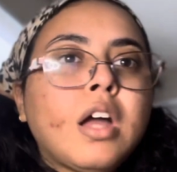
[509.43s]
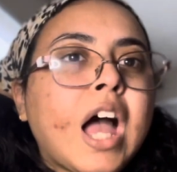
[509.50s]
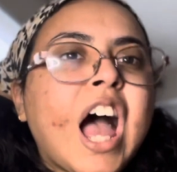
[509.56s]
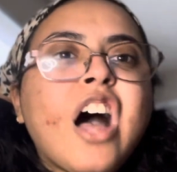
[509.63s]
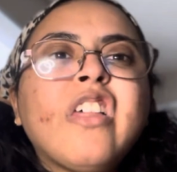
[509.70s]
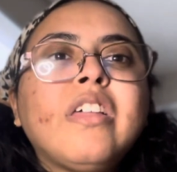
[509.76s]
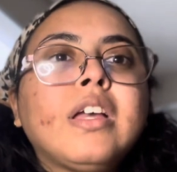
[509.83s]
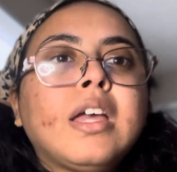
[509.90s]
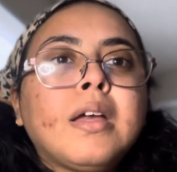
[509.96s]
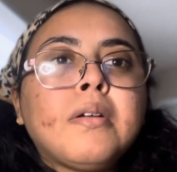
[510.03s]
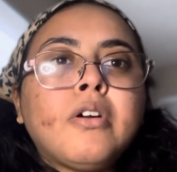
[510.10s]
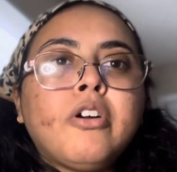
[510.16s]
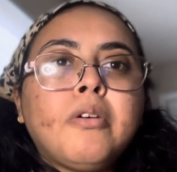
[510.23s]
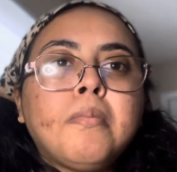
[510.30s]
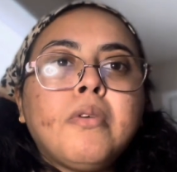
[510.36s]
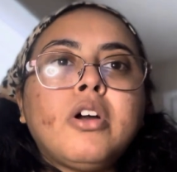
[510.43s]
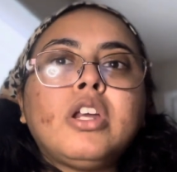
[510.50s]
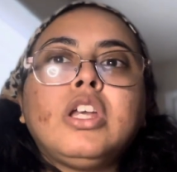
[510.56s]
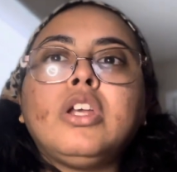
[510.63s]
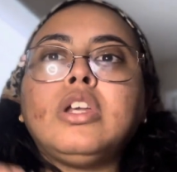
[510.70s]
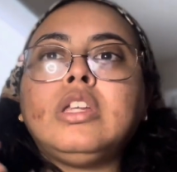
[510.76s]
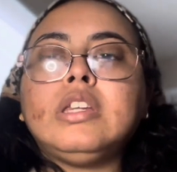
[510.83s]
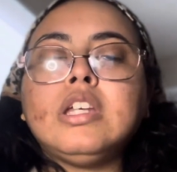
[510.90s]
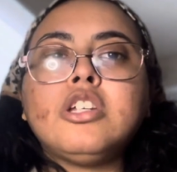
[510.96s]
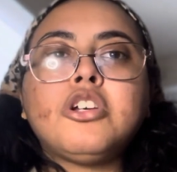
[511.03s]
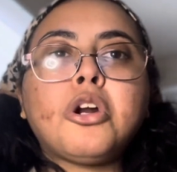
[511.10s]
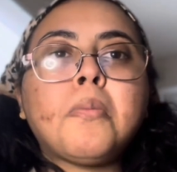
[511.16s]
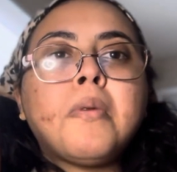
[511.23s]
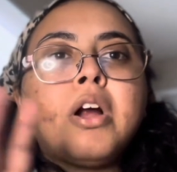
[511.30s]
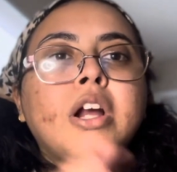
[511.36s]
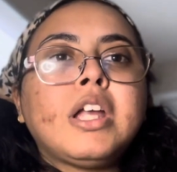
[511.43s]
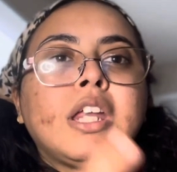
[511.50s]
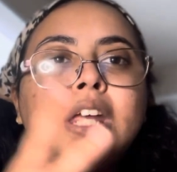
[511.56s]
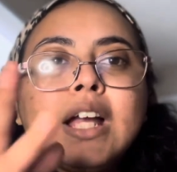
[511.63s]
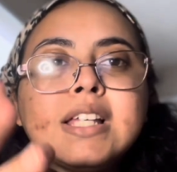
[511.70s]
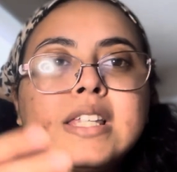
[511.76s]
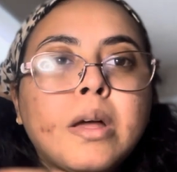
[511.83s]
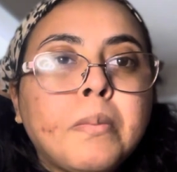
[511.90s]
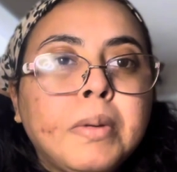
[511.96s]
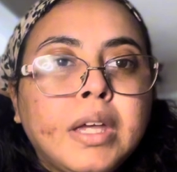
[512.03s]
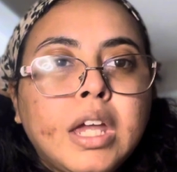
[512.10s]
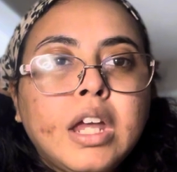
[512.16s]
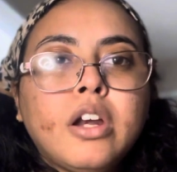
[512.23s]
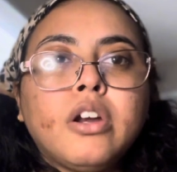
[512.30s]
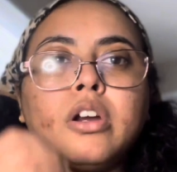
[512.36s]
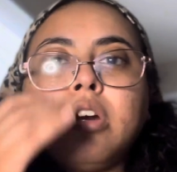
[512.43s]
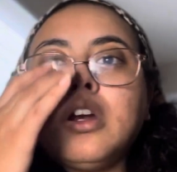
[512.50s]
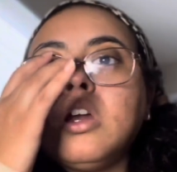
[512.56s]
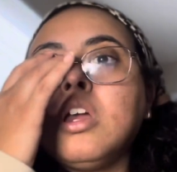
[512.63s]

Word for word: how they can earn money in digital marketing as a beginner